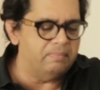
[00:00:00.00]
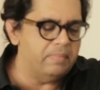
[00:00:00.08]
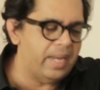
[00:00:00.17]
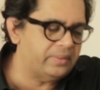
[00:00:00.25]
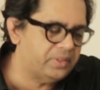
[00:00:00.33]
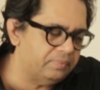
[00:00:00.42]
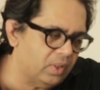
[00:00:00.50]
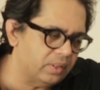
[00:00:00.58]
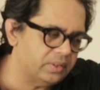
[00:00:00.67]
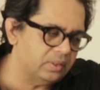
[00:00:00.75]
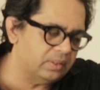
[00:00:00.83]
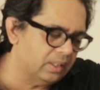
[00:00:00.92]
massive
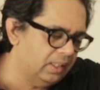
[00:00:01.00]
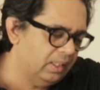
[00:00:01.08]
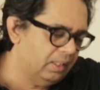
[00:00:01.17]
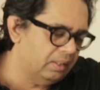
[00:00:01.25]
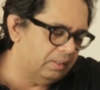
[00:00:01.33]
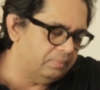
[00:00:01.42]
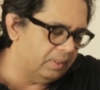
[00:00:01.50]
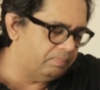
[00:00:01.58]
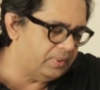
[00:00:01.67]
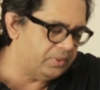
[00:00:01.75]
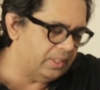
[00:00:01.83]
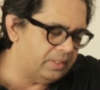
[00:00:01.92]
concert, and we are
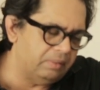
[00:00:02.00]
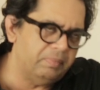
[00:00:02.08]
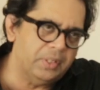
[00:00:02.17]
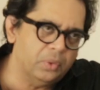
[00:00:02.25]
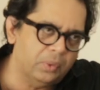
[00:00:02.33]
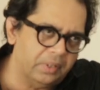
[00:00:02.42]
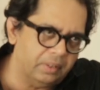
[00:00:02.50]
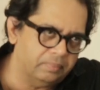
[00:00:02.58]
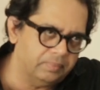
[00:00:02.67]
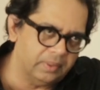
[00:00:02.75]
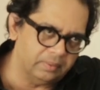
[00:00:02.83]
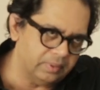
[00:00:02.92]
presenting Midori,
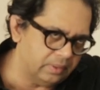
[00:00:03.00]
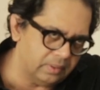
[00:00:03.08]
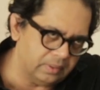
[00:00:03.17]
the